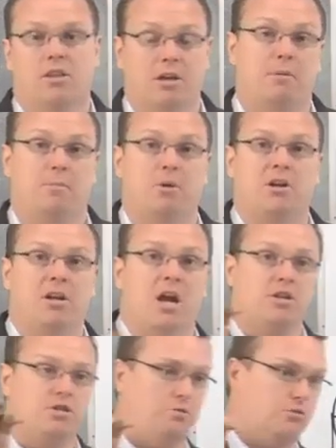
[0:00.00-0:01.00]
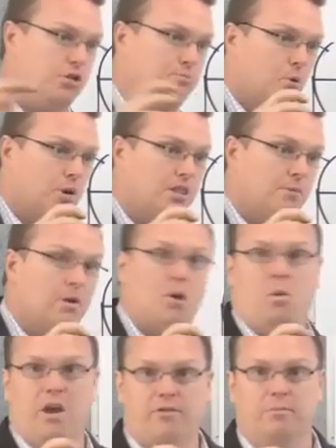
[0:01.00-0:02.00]
That'd be pretty nice. You would just point them
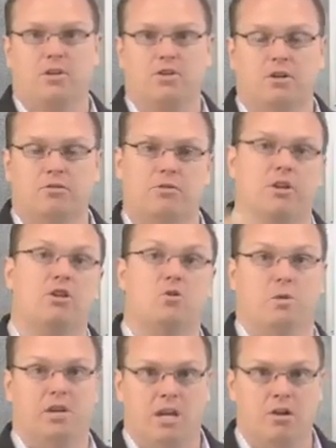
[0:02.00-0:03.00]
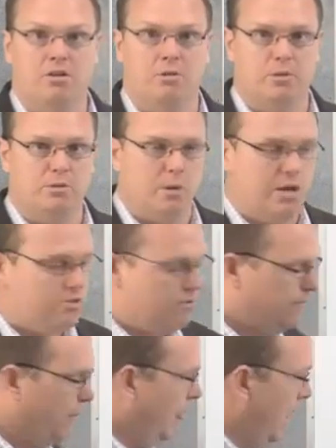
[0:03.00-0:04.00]
away from the children and you wouldn't hear them as much.